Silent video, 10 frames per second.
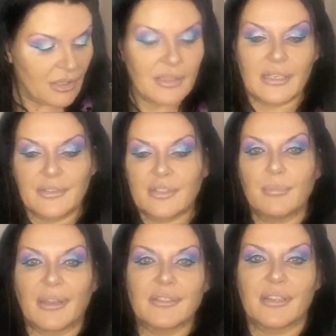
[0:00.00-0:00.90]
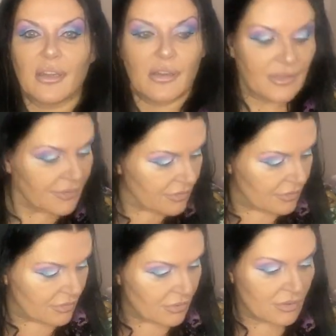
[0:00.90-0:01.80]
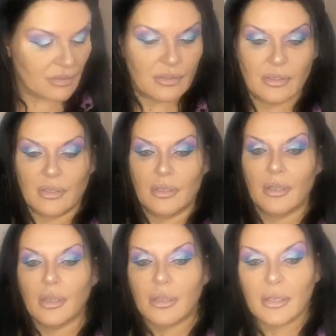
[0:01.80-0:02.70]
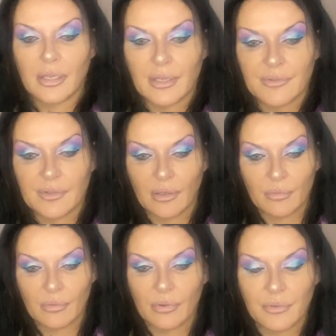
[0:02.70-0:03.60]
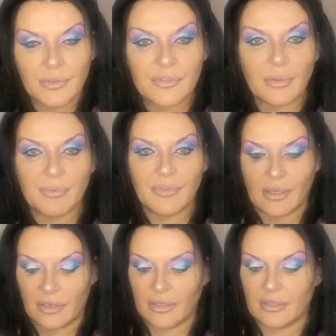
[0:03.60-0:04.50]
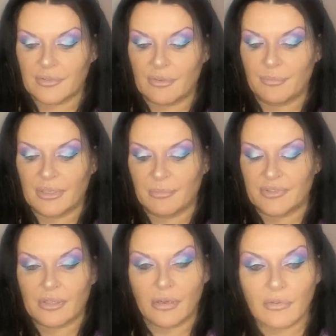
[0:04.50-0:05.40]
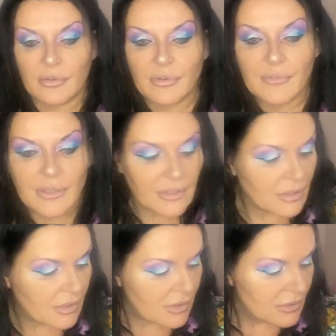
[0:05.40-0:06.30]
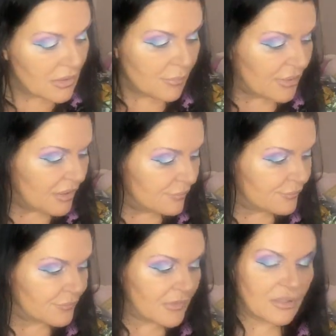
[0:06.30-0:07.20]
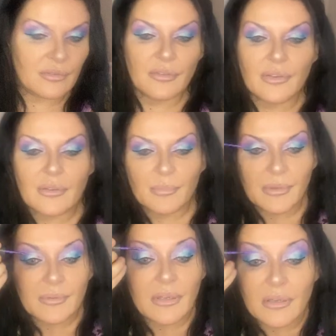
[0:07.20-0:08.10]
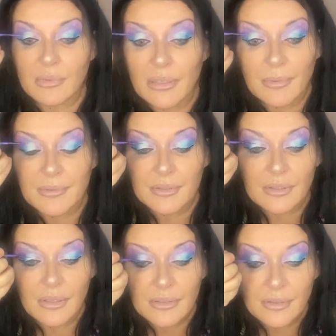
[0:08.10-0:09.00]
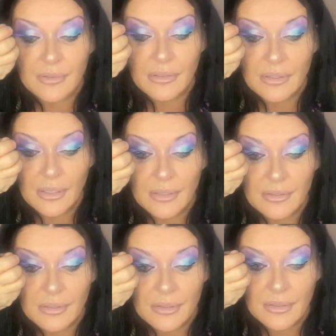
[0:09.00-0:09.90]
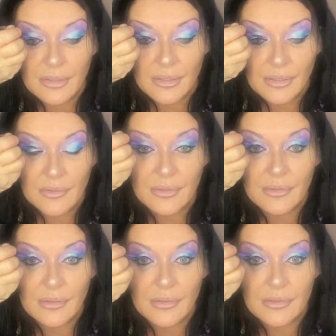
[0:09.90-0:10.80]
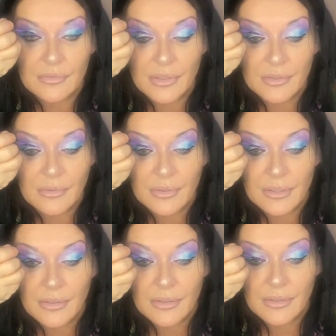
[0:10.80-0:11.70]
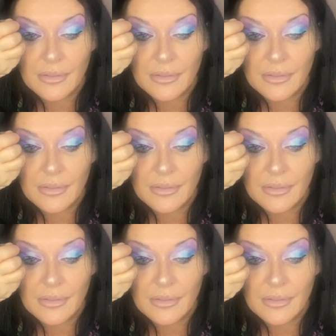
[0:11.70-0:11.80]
Okay, let's go back to the eyes. Okay, so on the top of the eye, because I haven't put any mascara on or anything, but I don't know if I'm going to, will I be able to do that? Yeah, I think I can. So I'm going to try and do it on here.